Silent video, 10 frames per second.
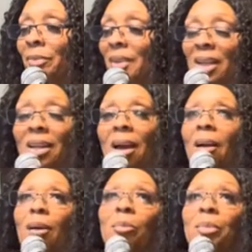Like, no, I
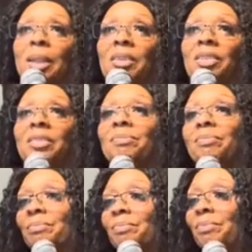don't believe it.
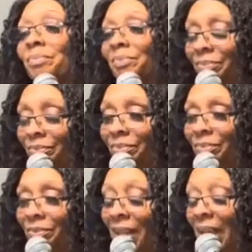Mm-hmm.
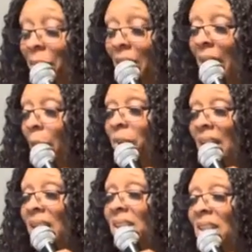Like me, I
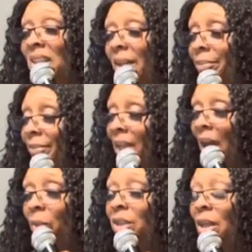was hesitant.
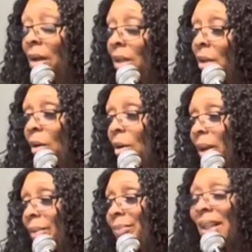I was talking to
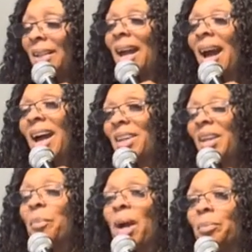whole. I,
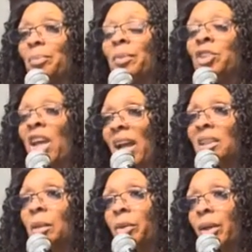my
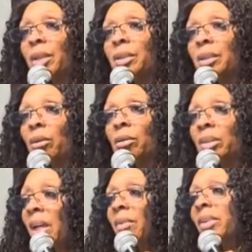jacked up credit score
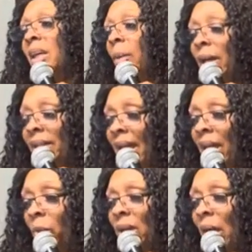because everything went
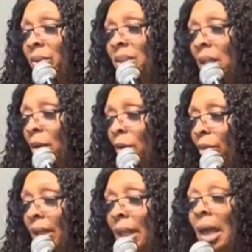down when I was in
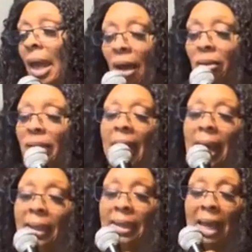COVID. I only
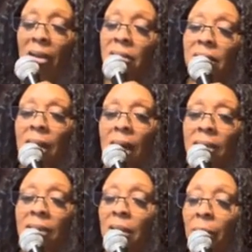had a thousand
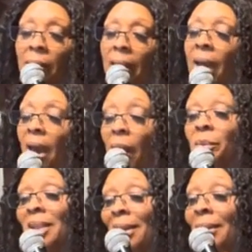dollars in the bank.
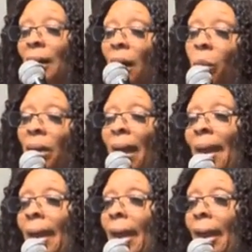I'm telling God what I
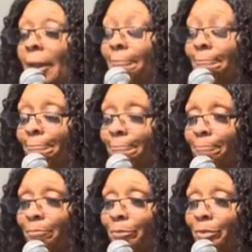had.
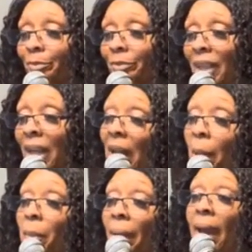And
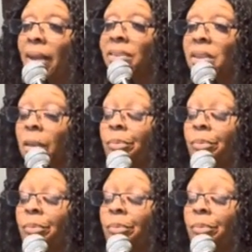I'm a pastor.